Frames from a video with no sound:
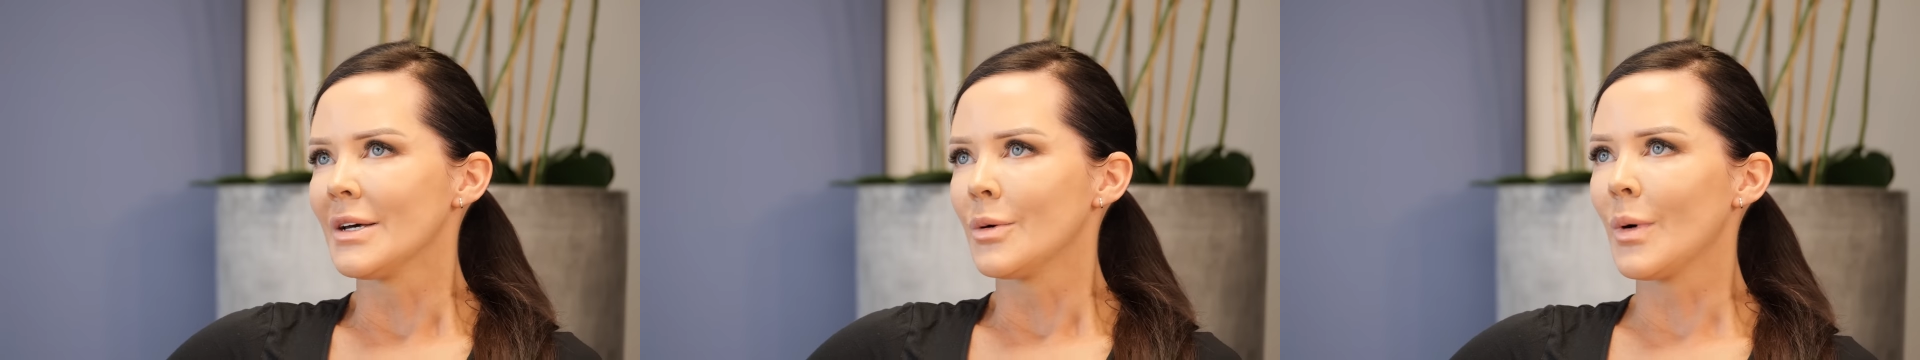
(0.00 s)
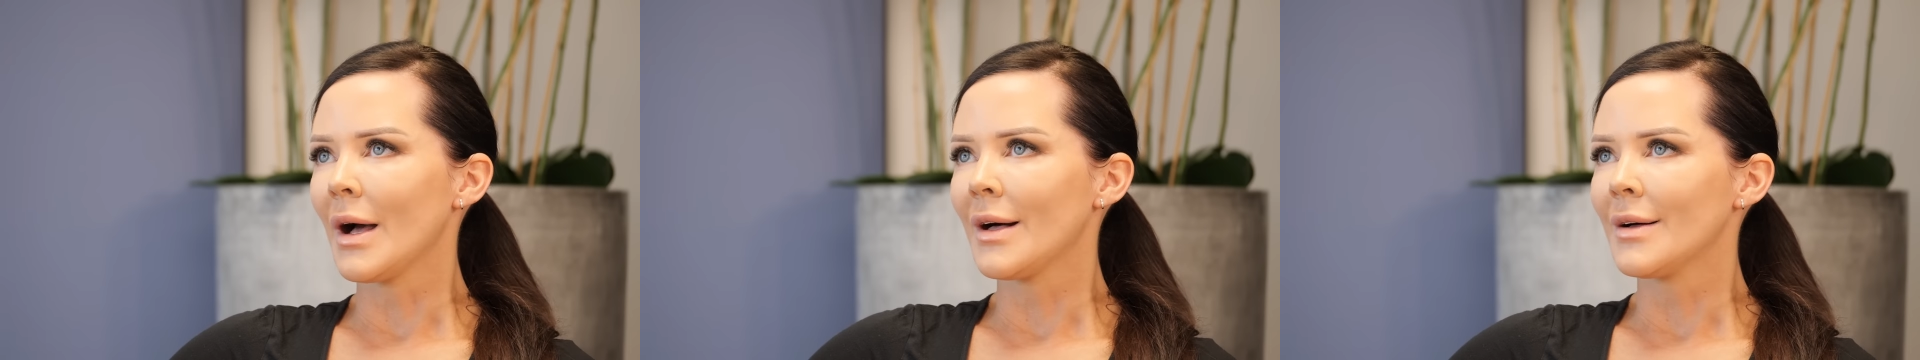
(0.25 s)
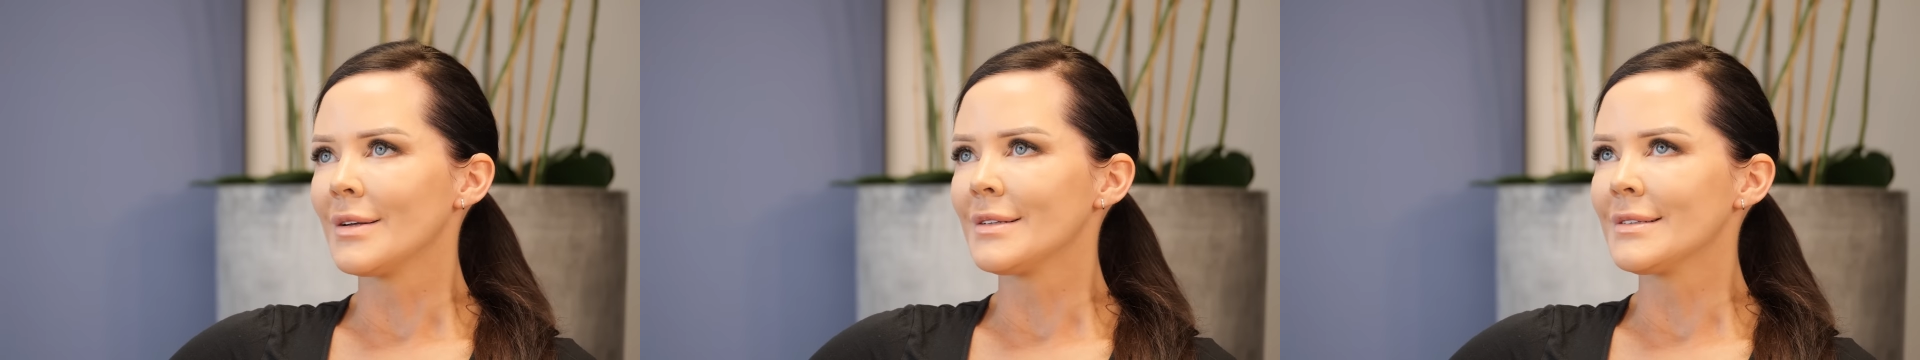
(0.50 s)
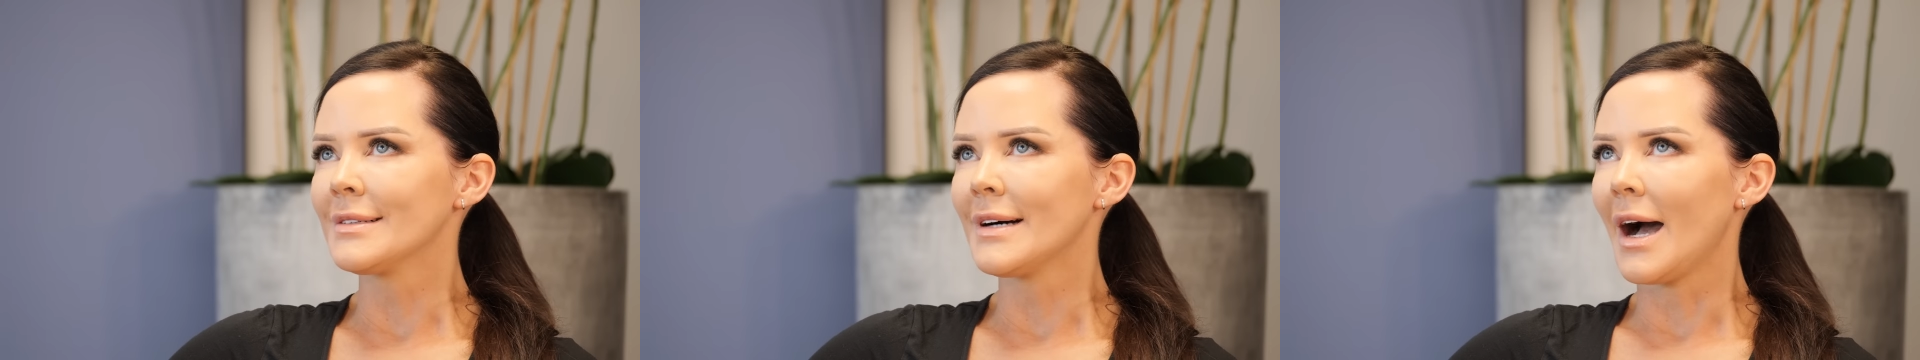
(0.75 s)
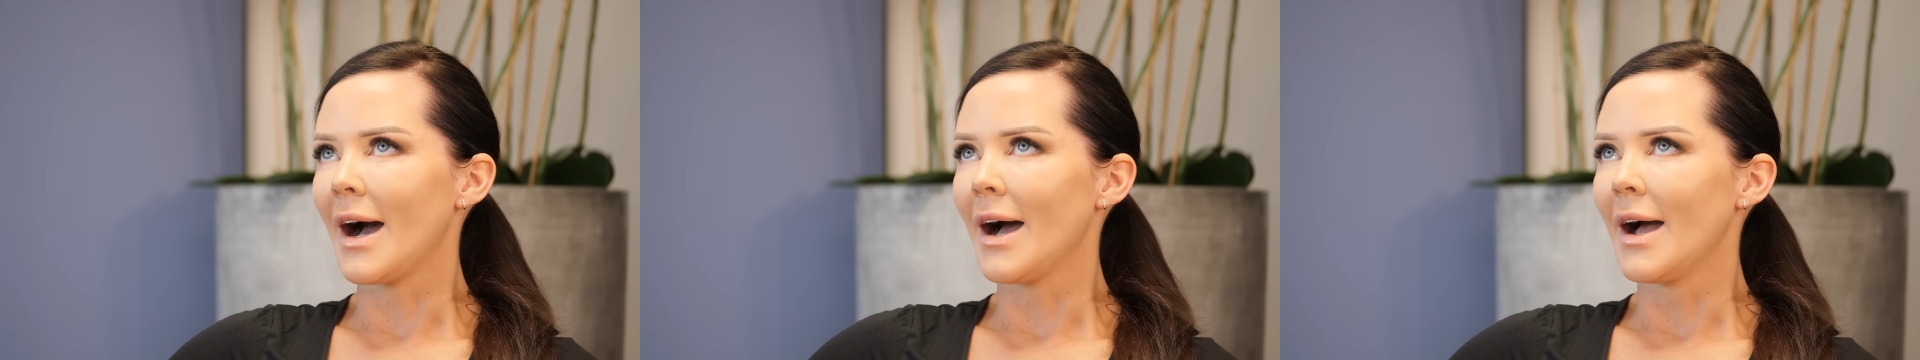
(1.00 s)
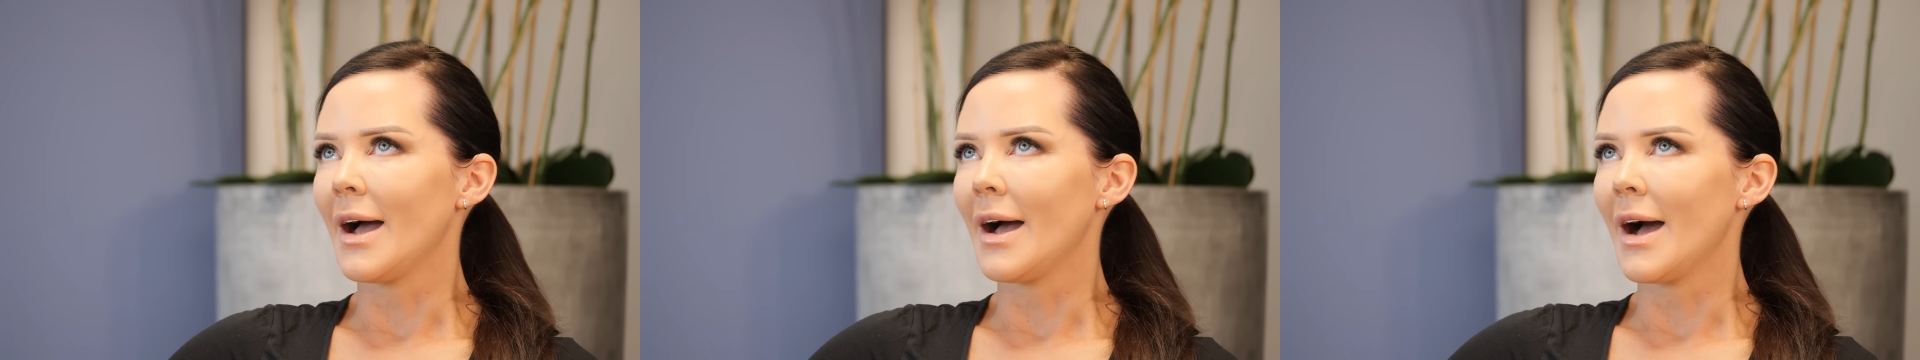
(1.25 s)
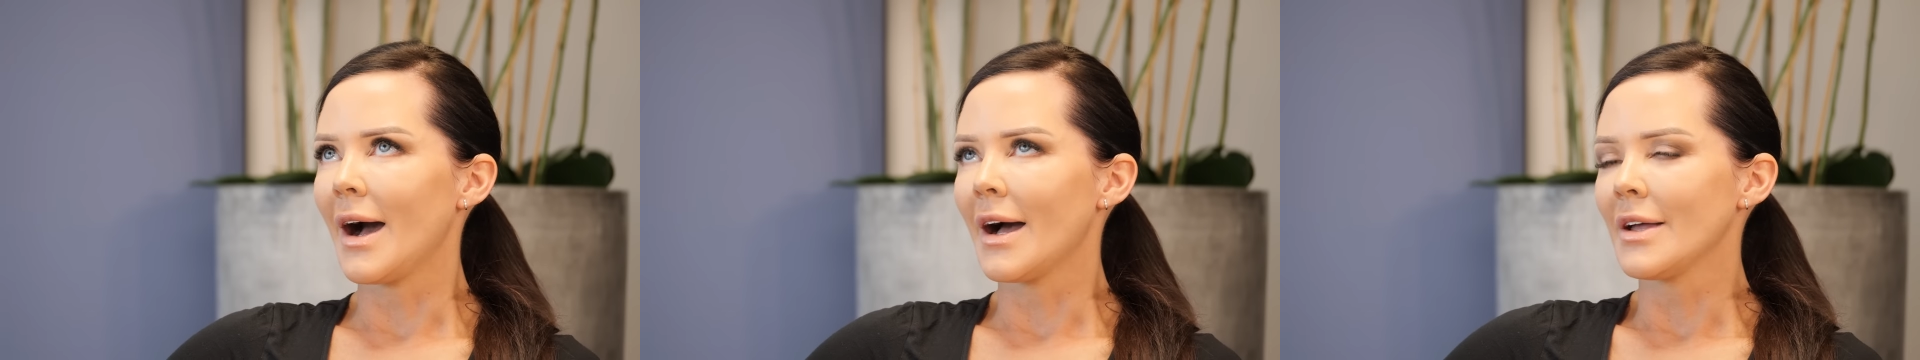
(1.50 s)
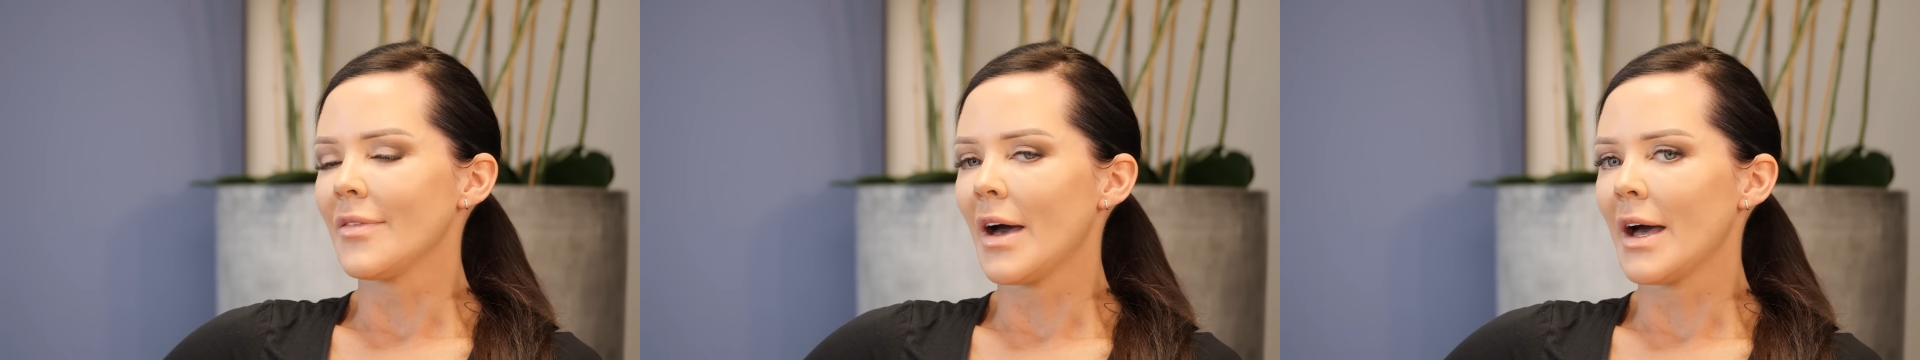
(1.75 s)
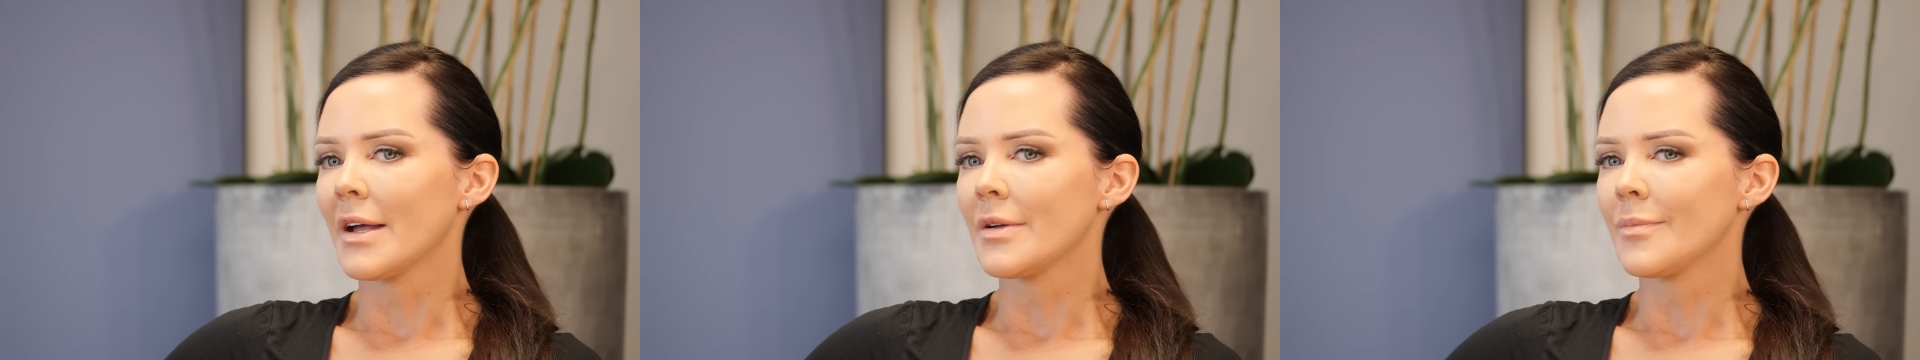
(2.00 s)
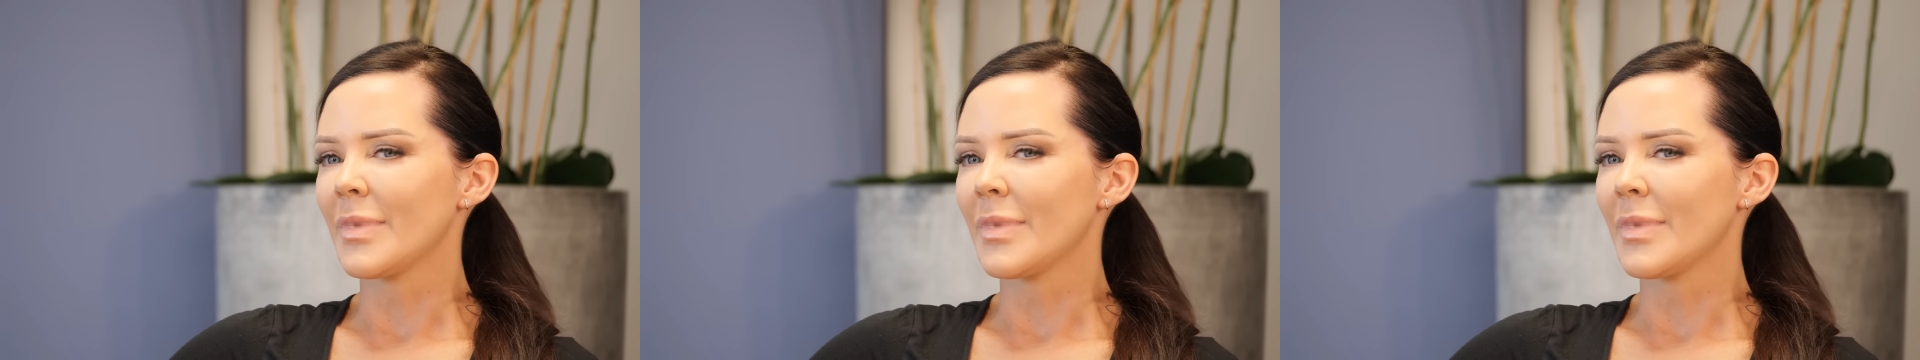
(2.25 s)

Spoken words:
Well, I've had,